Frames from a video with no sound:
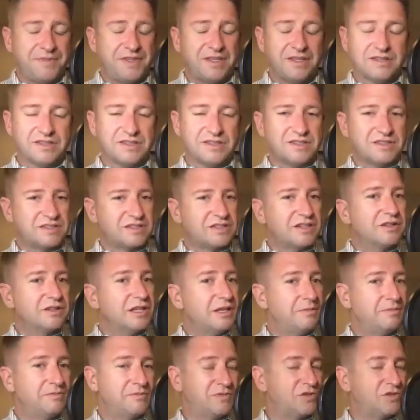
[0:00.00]

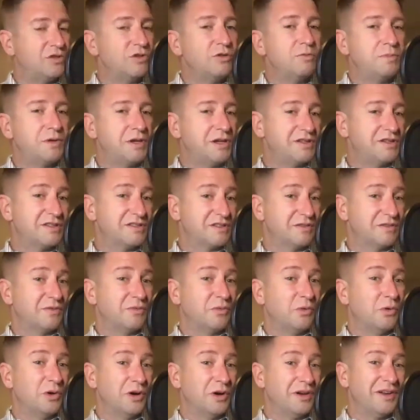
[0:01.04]
silly two pieces of
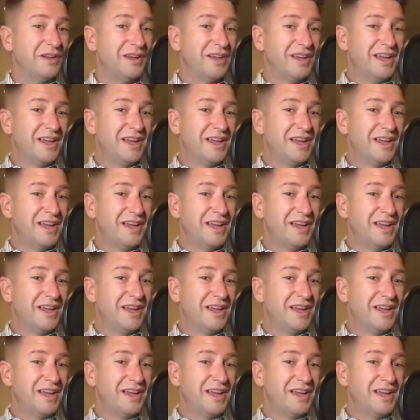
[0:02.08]
wood